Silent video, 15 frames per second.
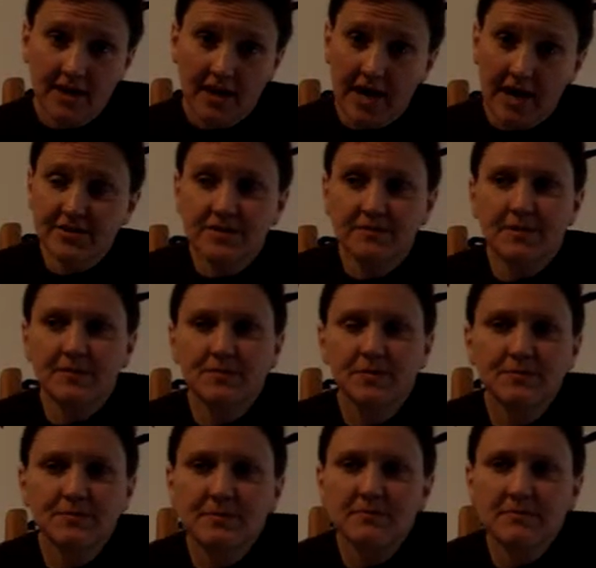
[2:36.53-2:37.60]
I've seen people
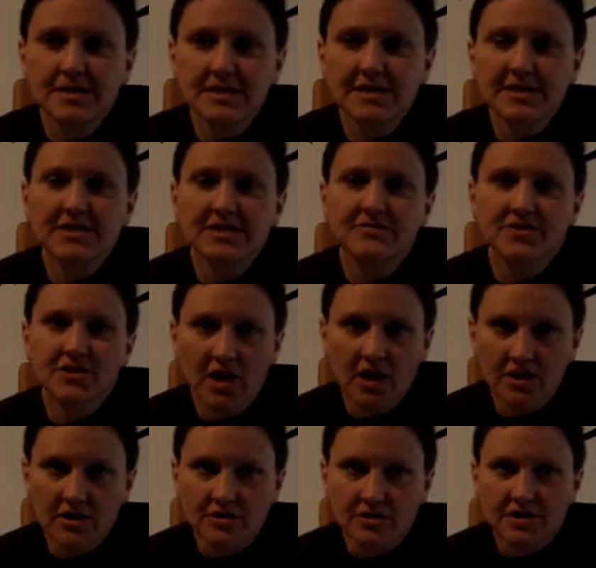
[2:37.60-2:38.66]
spend millions of
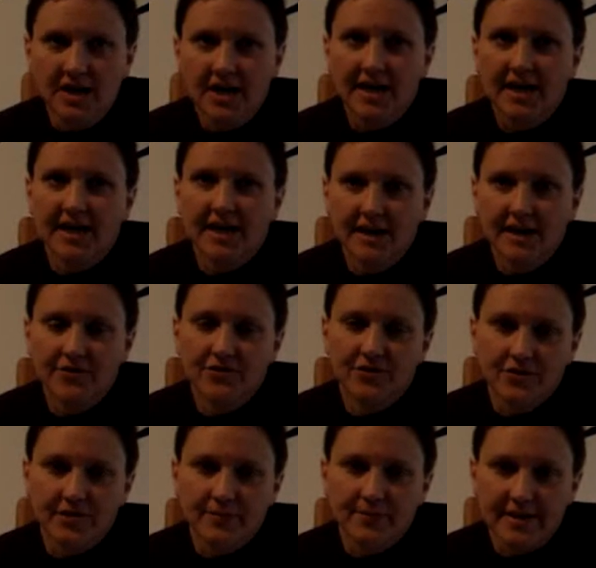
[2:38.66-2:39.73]
dollars in under
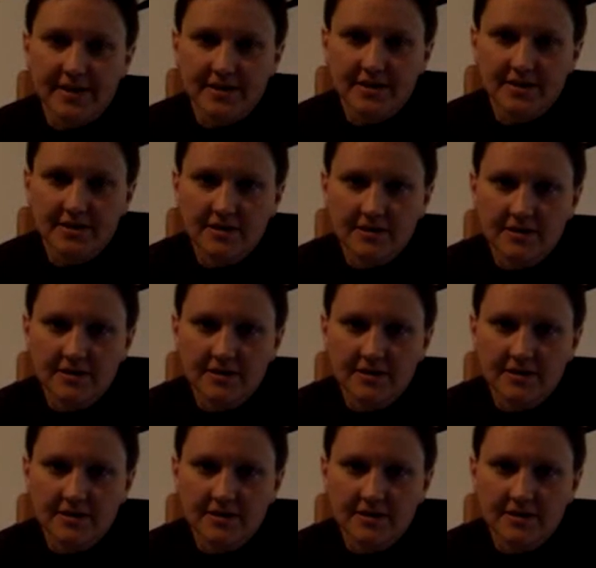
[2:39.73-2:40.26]
30 minutes.